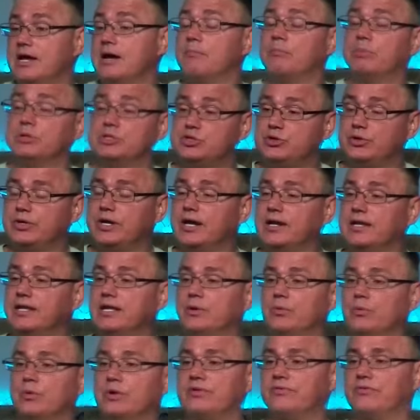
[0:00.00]
but you got to
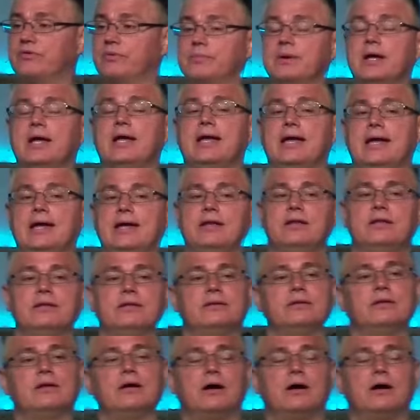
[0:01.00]
get rid of them. And